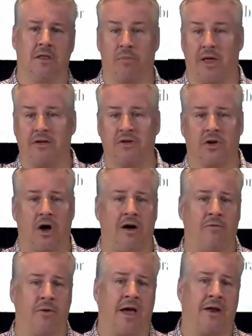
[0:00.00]
The plane took
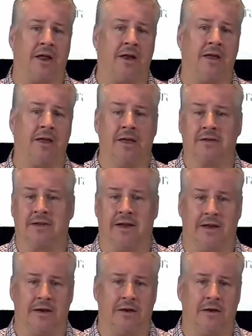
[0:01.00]
off without any
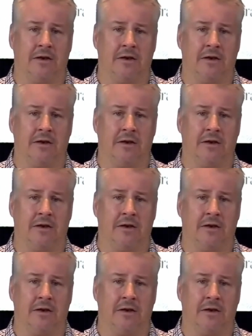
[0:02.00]
incident.